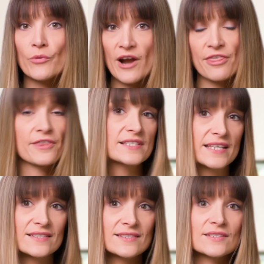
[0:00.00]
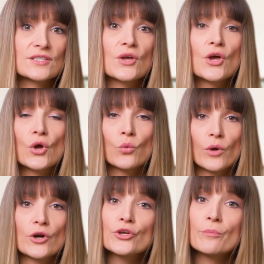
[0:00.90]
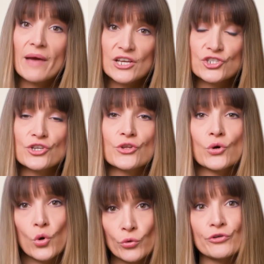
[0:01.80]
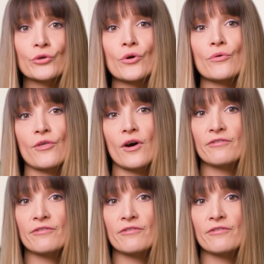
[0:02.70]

breath test where you measure the overgrowth